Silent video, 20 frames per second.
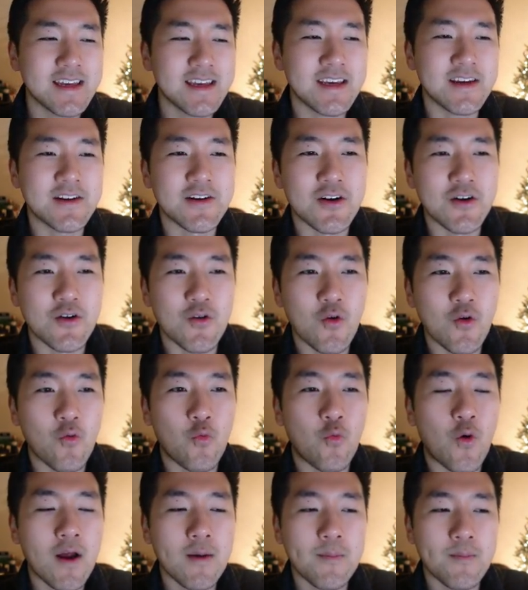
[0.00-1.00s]

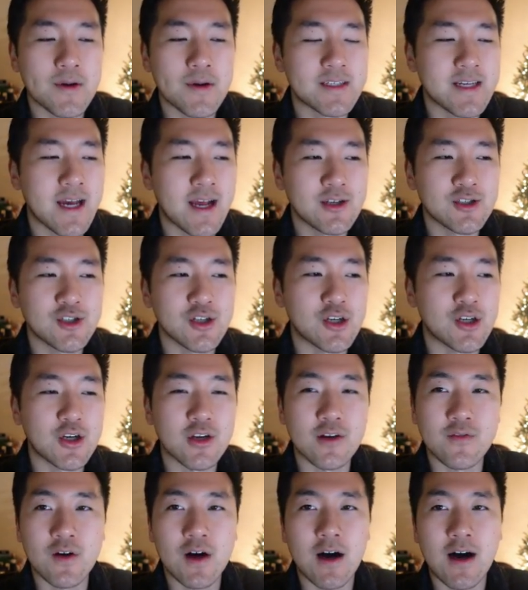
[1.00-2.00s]
what potentially
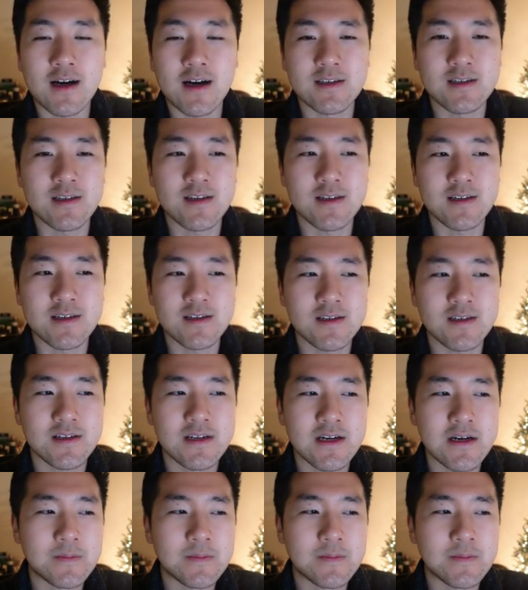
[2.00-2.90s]
could have caused this.